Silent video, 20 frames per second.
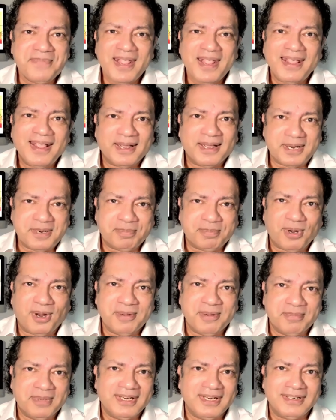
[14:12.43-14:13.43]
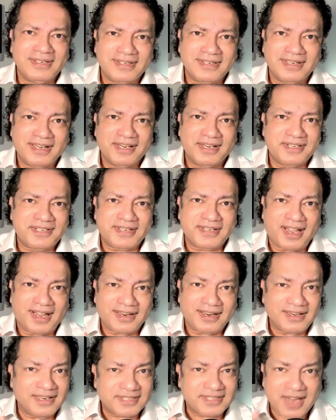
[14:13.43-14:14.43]
Unemployment is
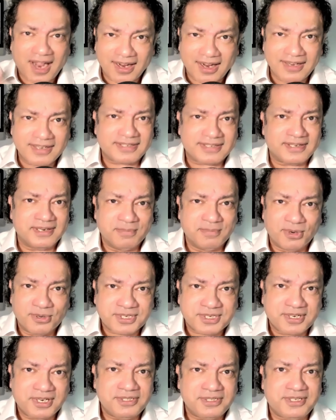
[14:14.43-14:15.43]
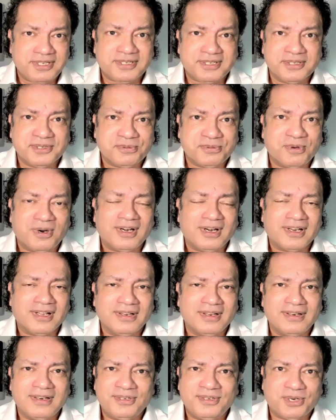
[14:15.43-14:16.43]
at its highest in most countries in the world,
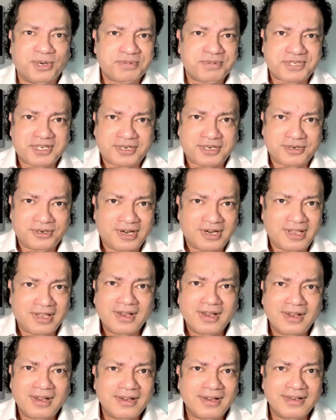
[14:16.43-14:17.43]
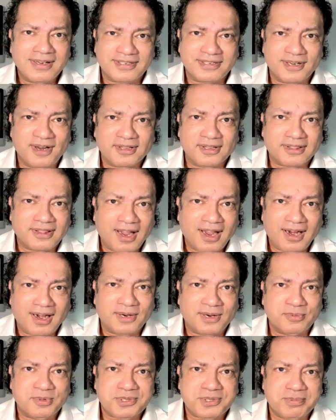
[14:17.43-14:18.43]
and job security is not there,
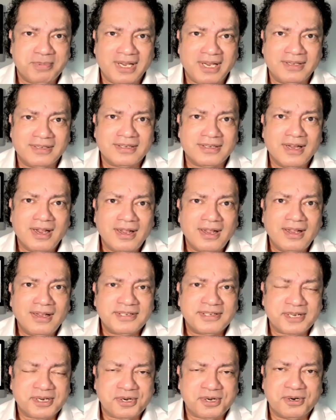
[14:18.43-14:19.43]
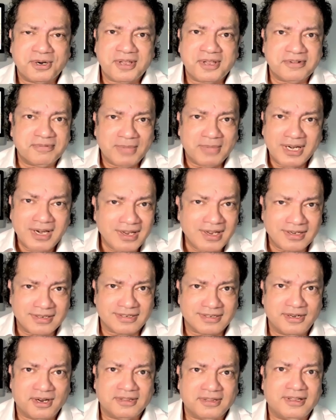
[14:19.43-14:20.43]
which means security of money is
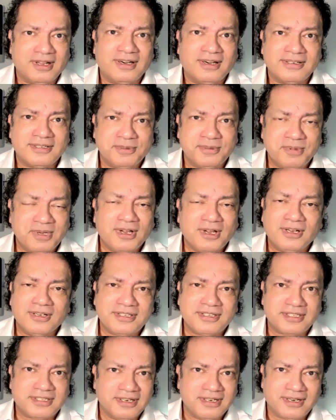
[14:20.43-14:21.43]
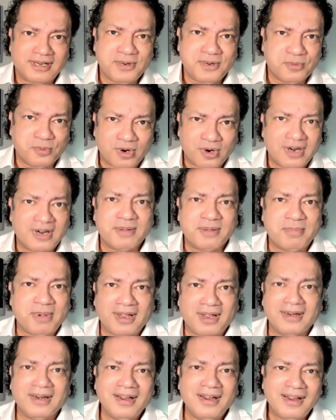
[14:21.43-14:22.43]
not there. So we're constantly worried
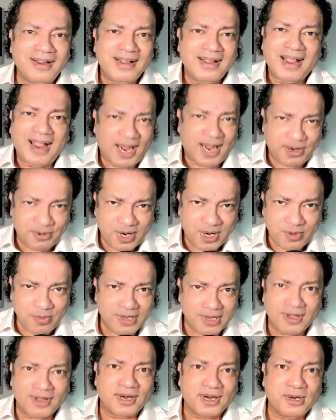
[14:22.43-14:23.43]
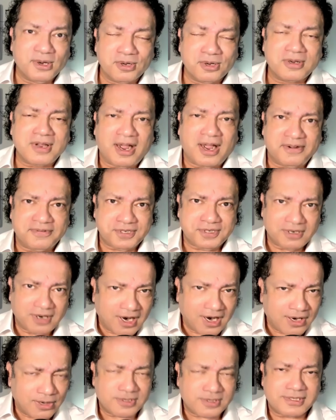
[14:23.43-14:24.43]
about how are we going to look after
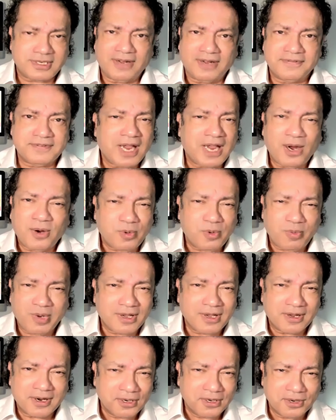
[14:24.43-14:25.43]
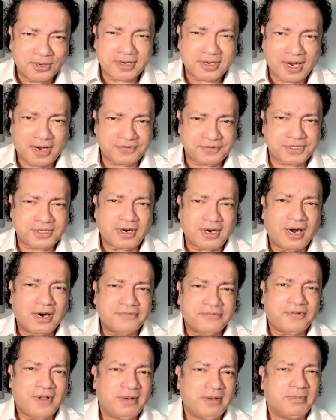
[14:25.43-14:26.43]
ourselves? How are we going to look after our
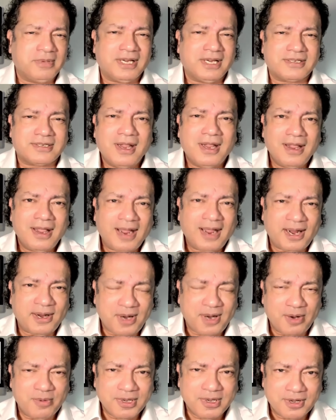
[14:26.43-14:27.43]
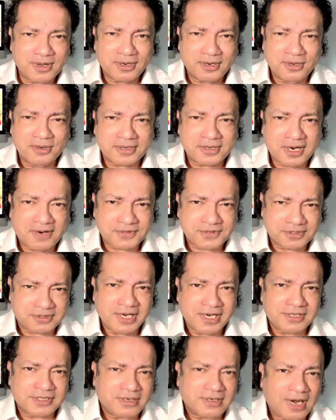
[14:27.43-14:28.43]
families? How are we going to look after
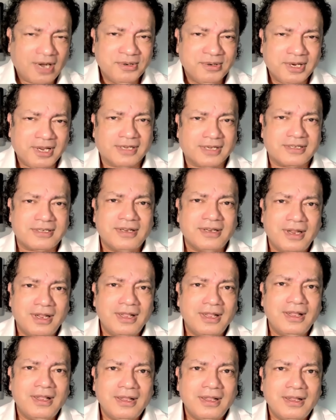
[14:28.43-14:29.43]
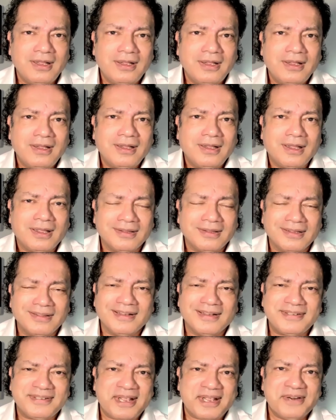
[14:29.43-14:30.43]
things around us? And then
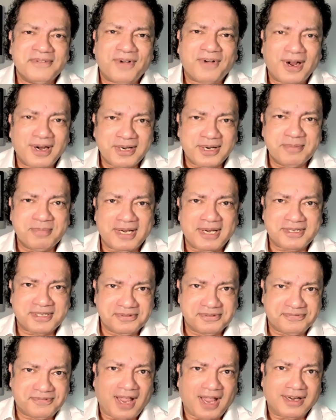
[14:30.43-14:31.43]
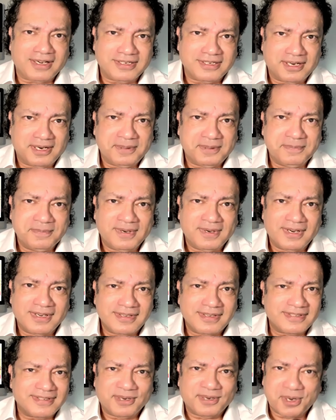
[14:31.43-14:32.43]
there's the environmental factor.
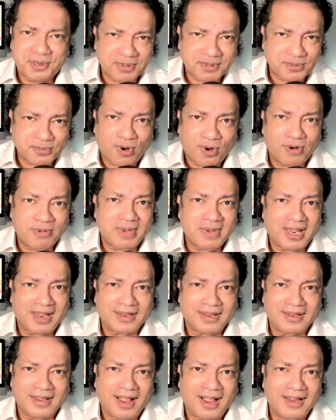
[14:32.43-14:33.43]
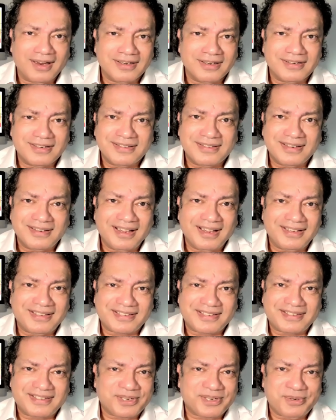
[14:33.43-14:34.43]
There's global warming, and
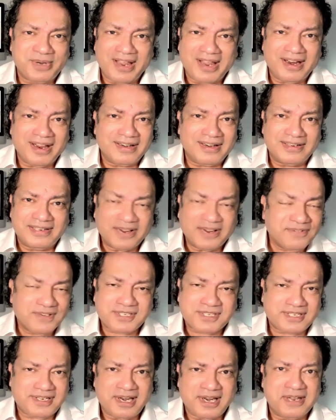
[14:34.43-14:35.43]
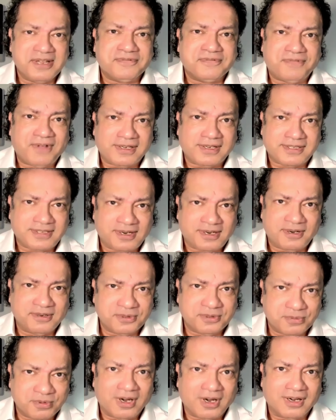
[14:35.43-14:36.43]
it's creating devastating effects around
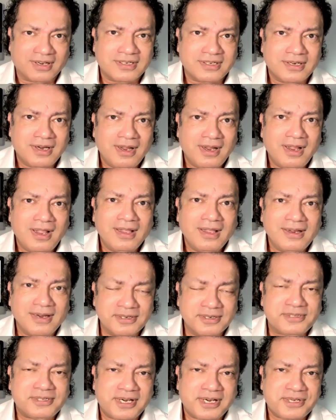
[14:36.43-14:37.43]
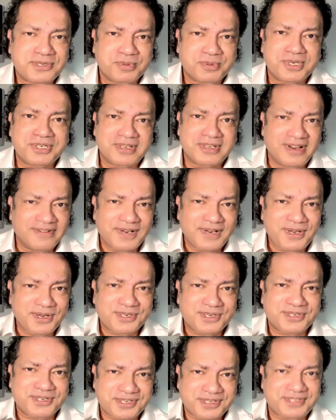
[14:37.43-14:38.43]
the world. Countries which never
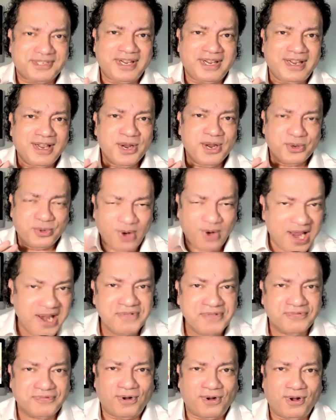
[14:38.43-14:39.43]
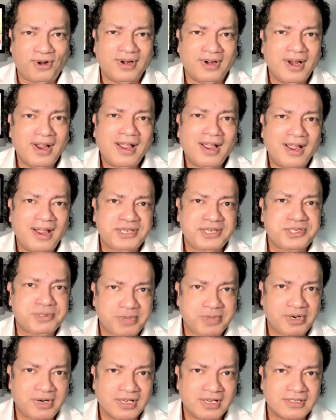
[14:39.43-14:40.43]
used to see rainfall are
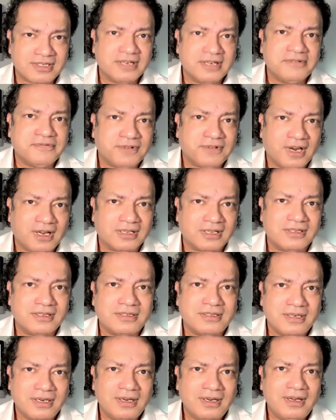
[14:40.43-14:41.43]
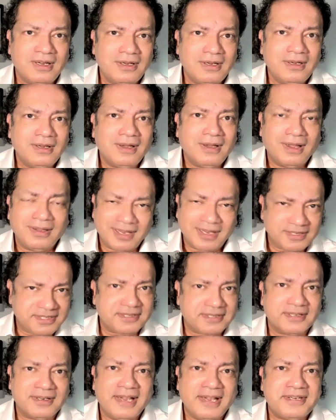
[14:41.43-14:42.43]
experiencing floods. And that's
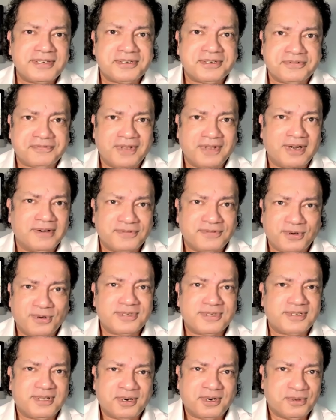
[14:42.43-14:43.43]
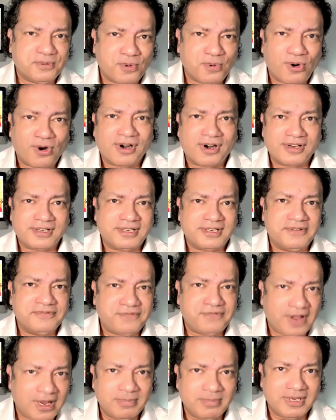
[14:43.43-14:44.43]
the least of it. Of course, there are wars and
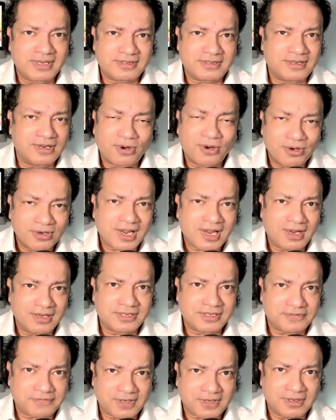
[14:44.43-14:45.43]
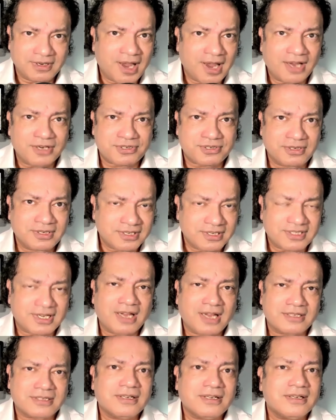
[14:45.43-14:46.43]
famines and all kinds of other natural
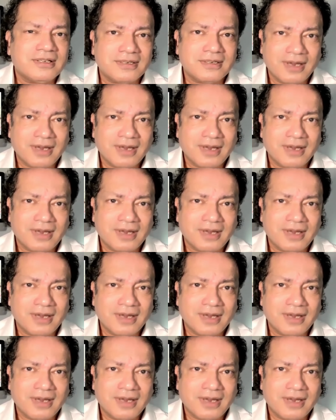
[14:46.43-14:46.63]
disasters.